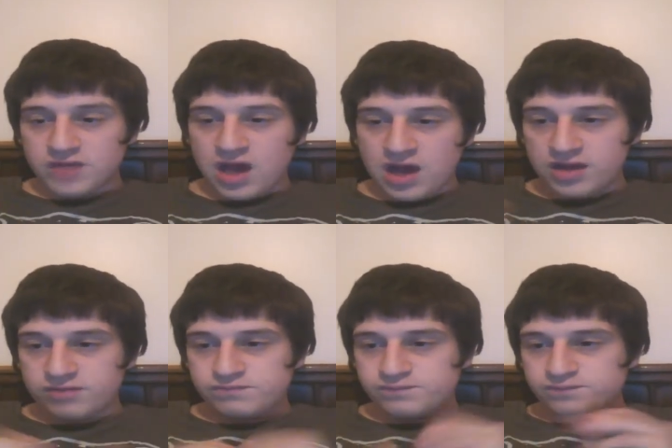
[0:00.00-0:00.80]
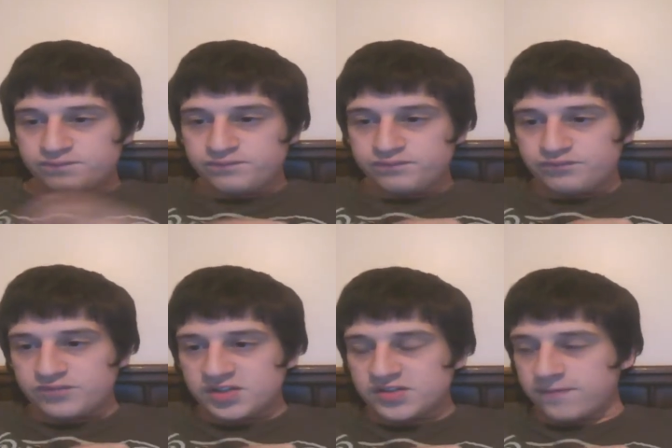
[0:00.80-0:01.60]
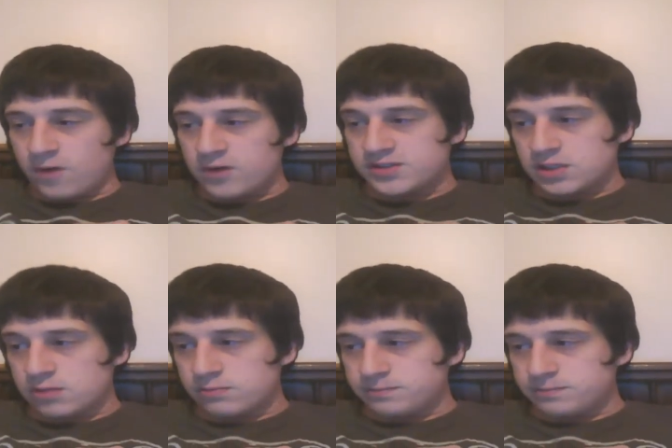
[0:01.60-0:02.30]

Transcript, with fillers: uh, the Safari Zone.